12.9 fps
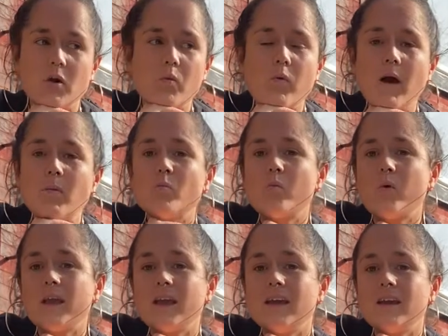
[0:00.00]
When
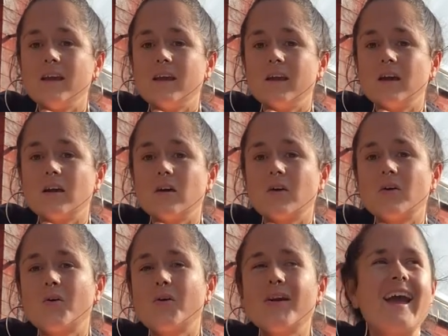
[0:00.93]
we
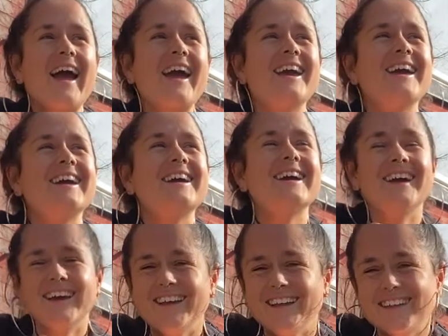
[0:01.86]
create,
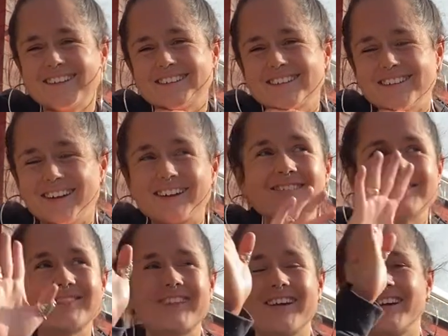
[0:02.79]
I can
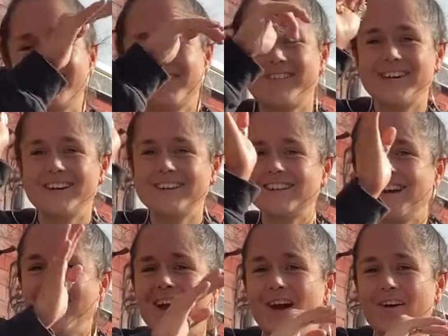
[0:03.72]
feel the wind,
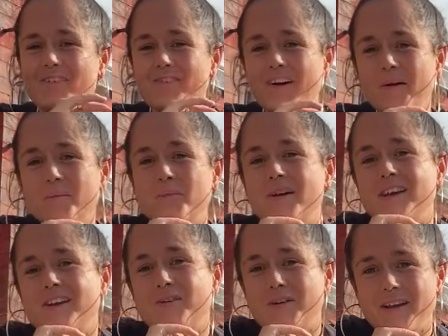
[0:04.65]
when we
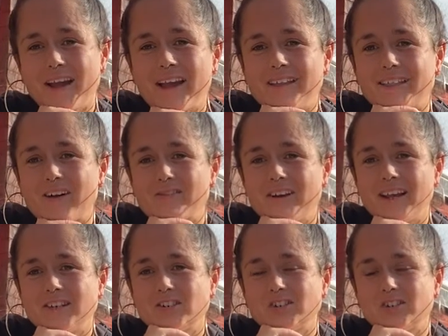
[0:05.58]
create that
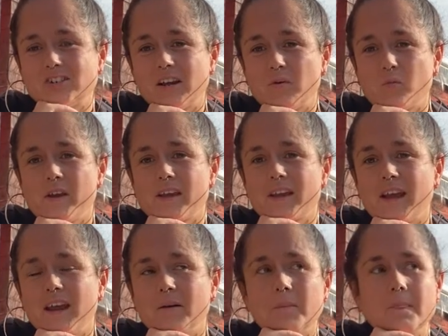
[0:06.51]
relationship, we
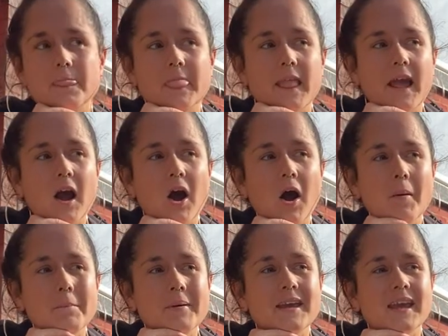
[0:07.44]
can
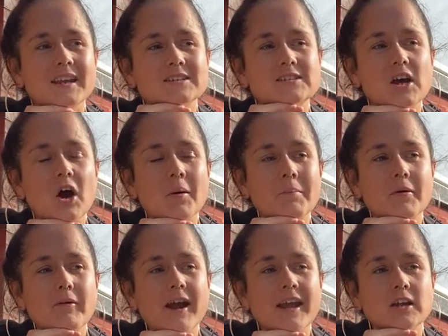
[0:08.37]
begin to
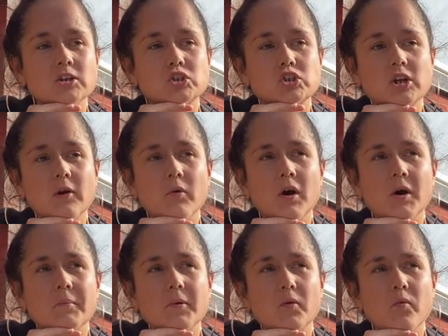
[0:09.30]
operate and show
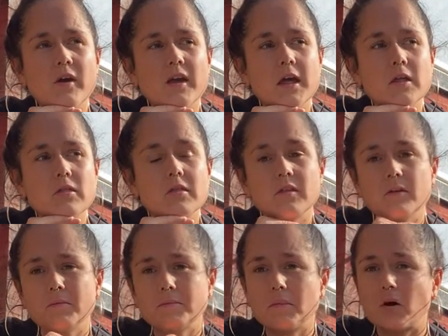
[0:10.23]
up with
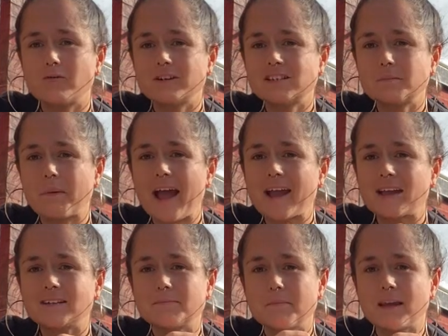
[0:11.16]
more
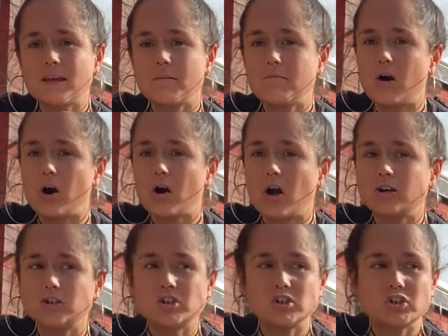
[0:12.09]
respect, making more
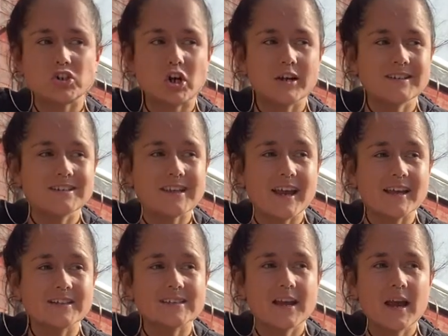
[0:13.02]
conscious choices.